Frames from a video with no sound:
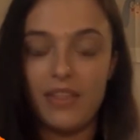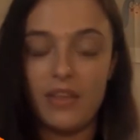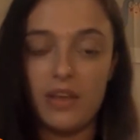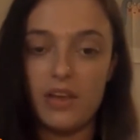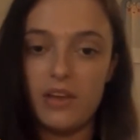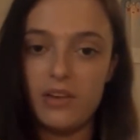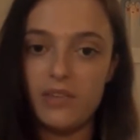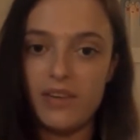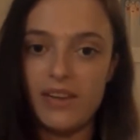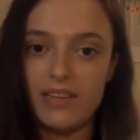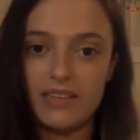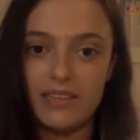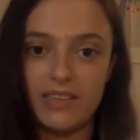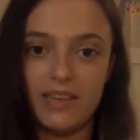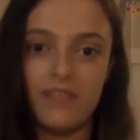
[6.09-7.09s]
the
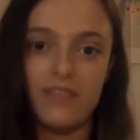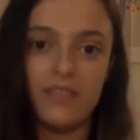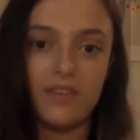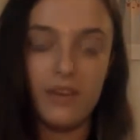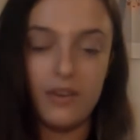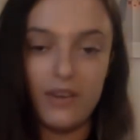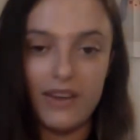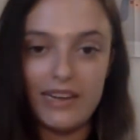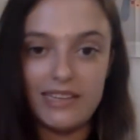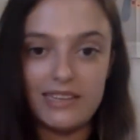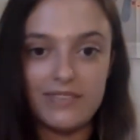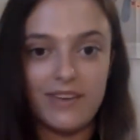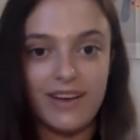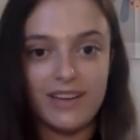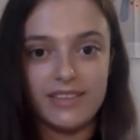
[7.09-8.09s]
University for the
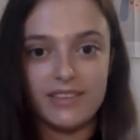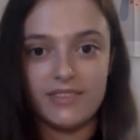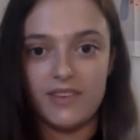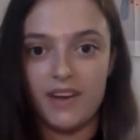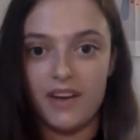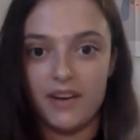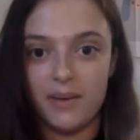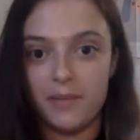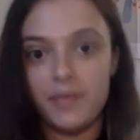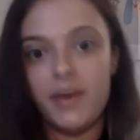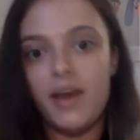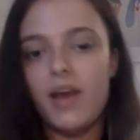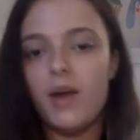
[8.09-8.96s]
Creative Arts Farnham,